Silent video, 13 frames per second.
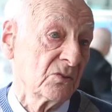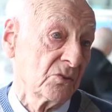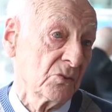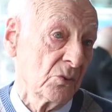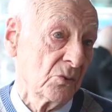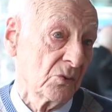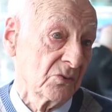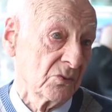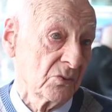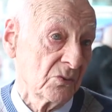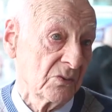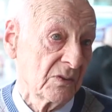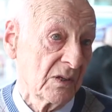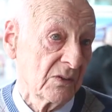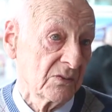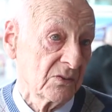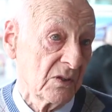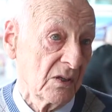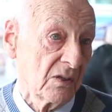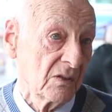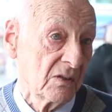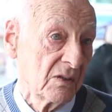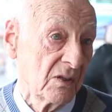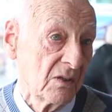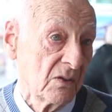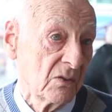So that,
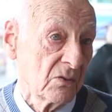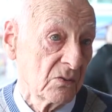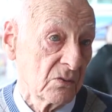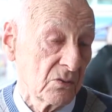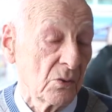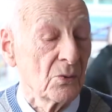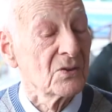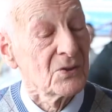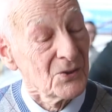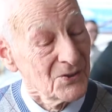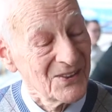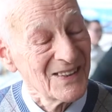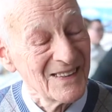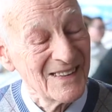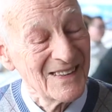so good.